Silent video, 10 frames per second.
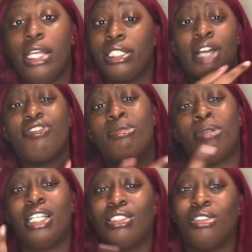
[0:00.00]
not from
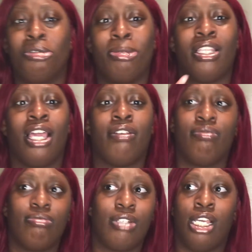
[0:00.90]
my school, but like
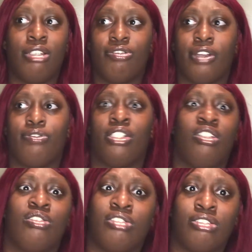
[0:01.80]
any fight
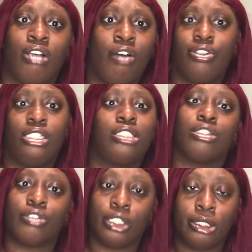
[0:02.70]
videos off of
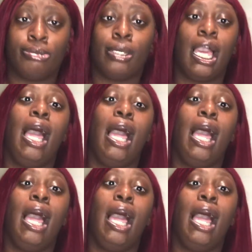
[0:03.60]
Instagram,